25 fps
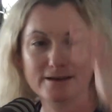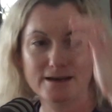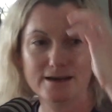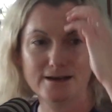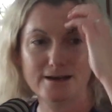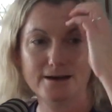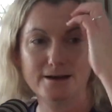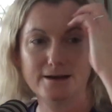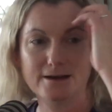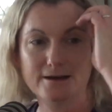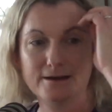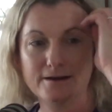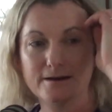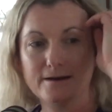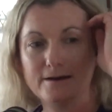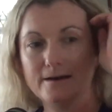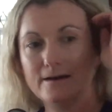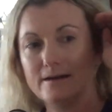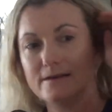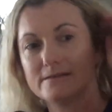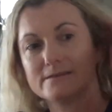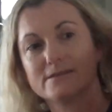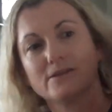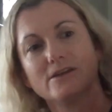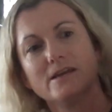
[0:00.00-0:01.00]

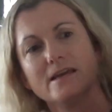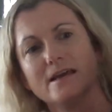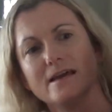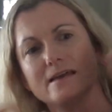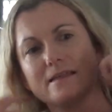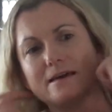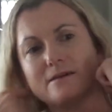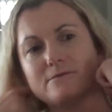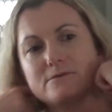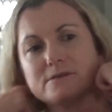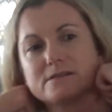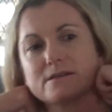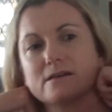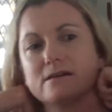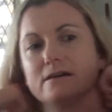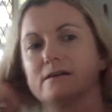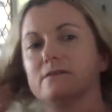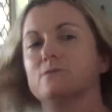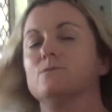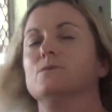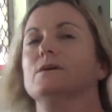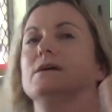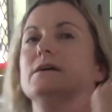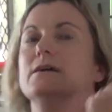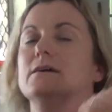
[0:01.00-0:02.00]
That was kind
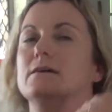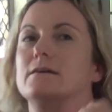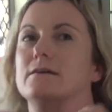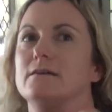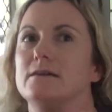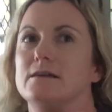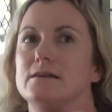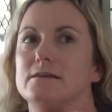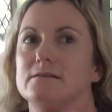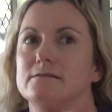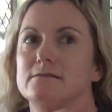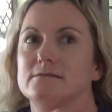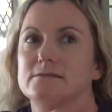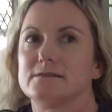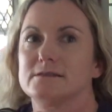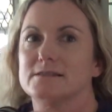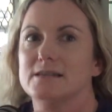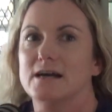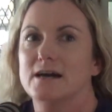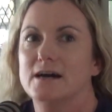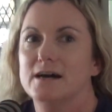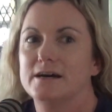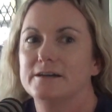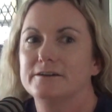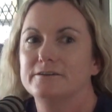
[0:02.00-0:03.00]
of where it
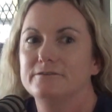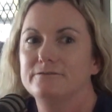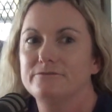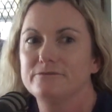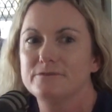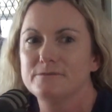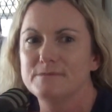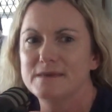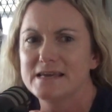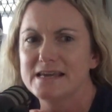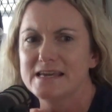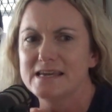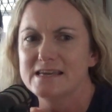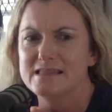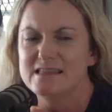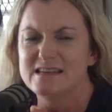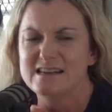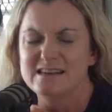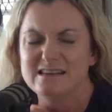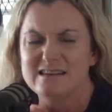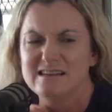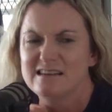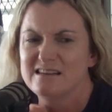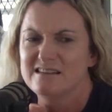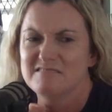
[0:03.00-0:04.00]
started for me, and
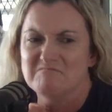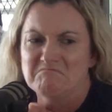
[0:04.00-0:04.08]
then